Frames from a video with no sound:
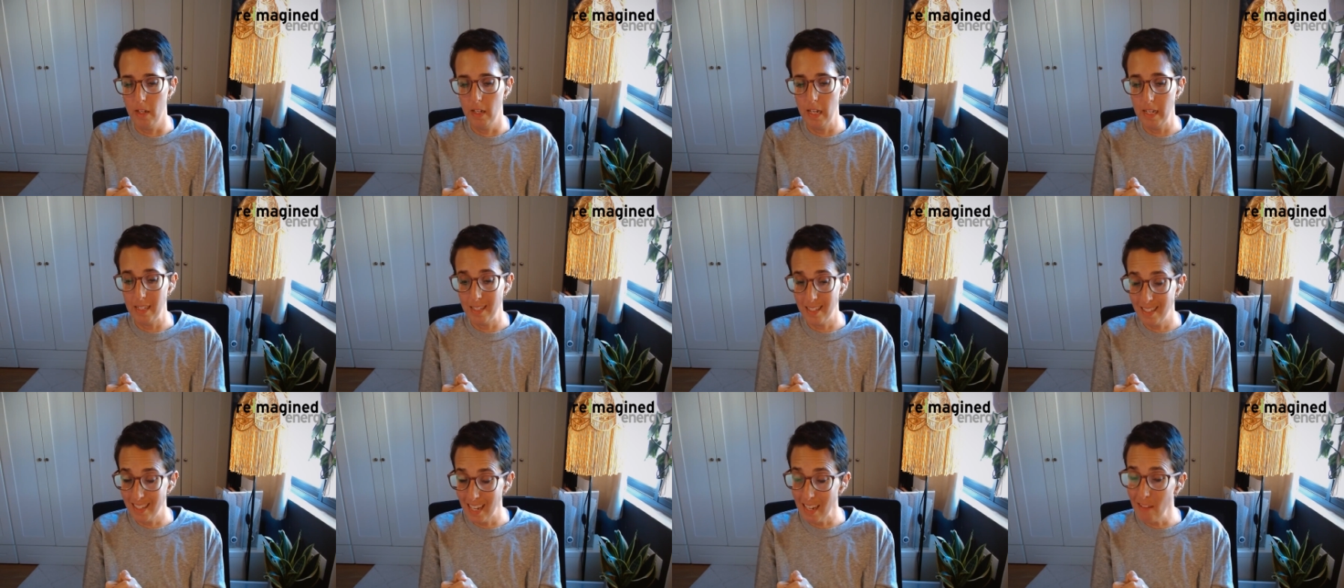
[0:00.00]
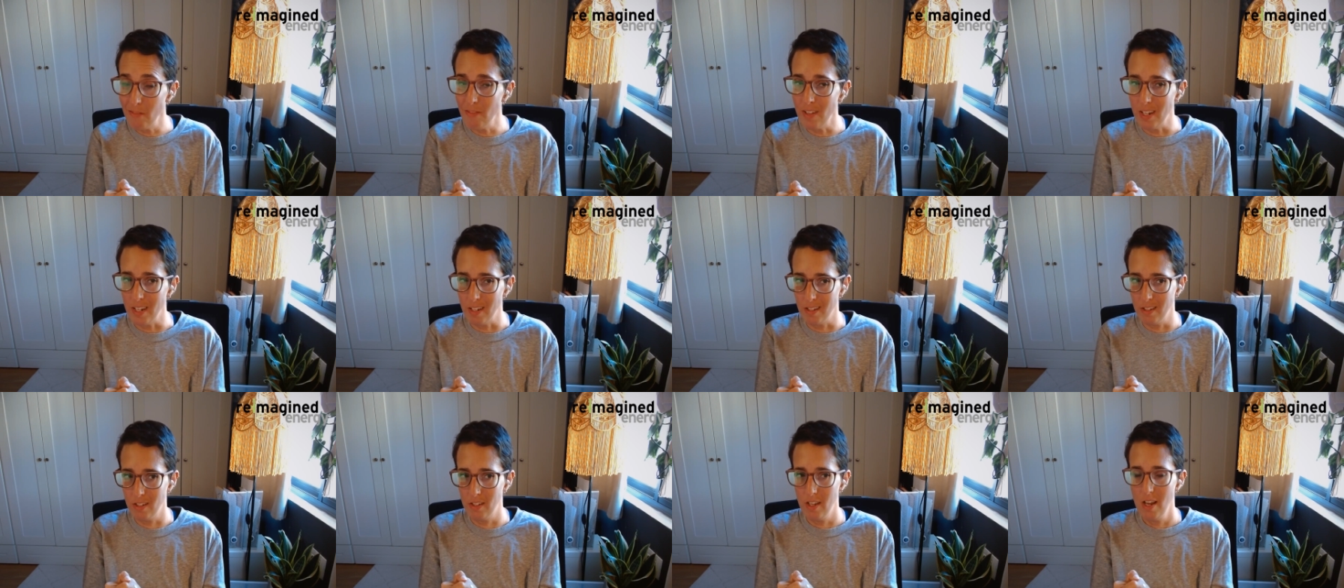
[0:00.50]

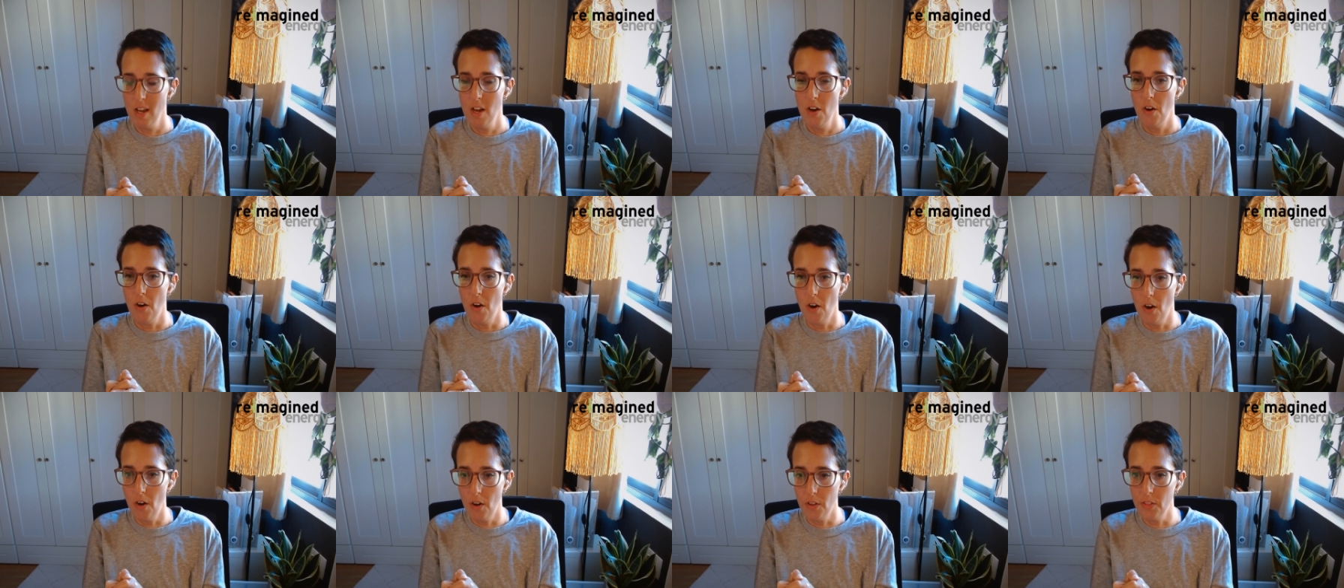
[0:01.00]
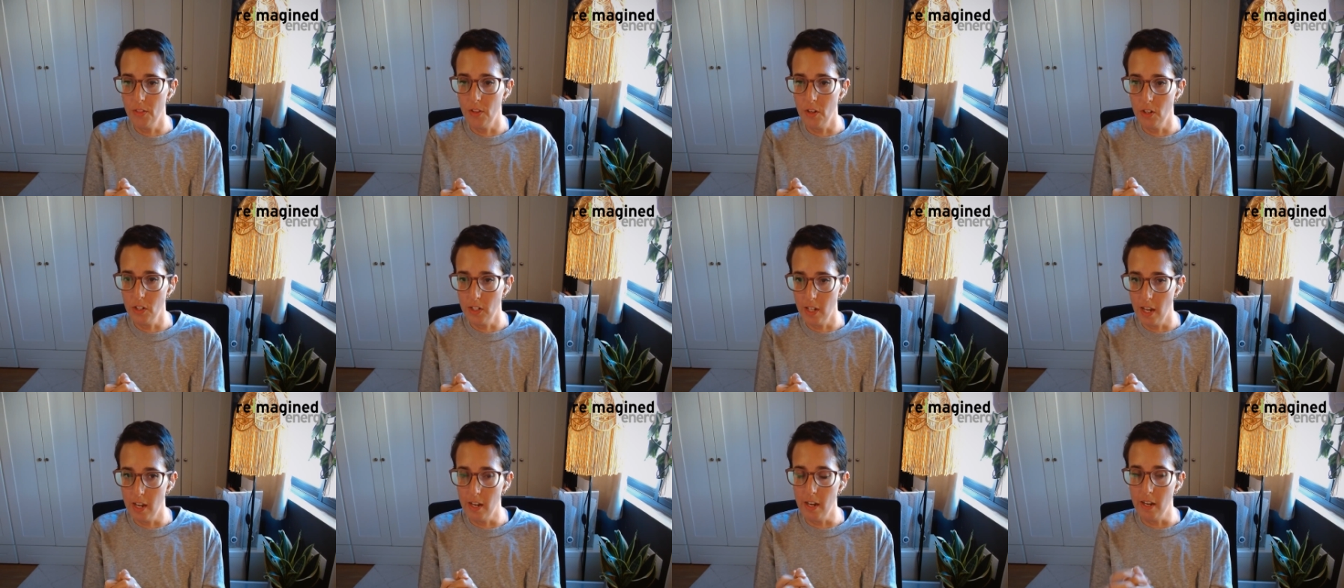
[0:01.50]
savings on their
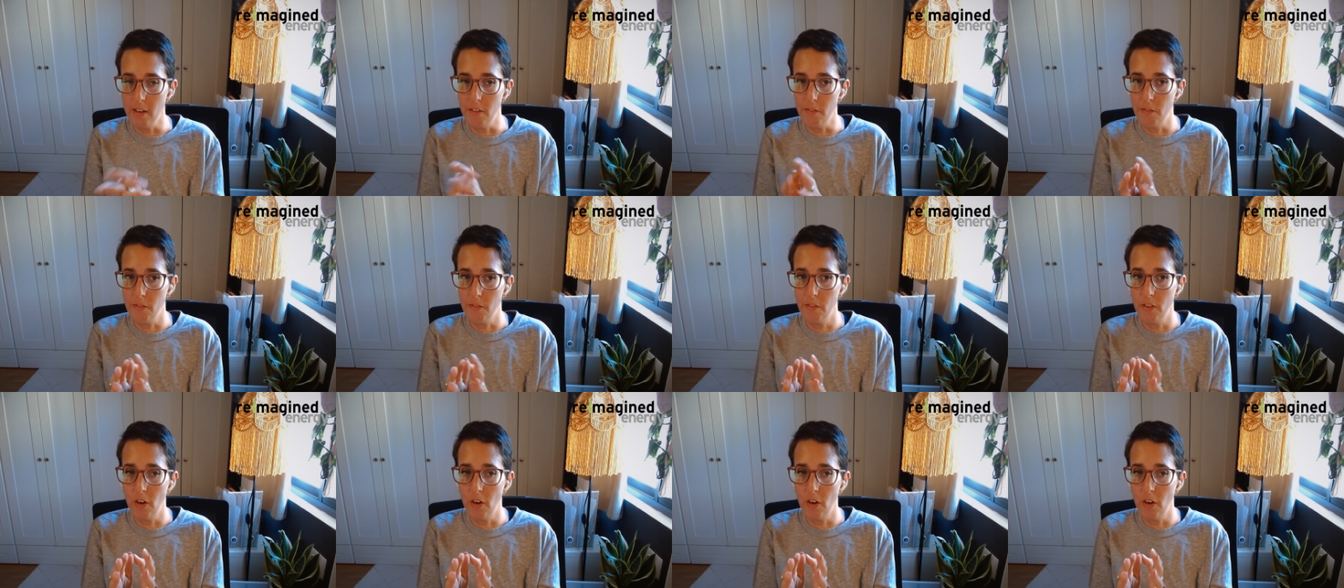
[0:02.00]
tenant,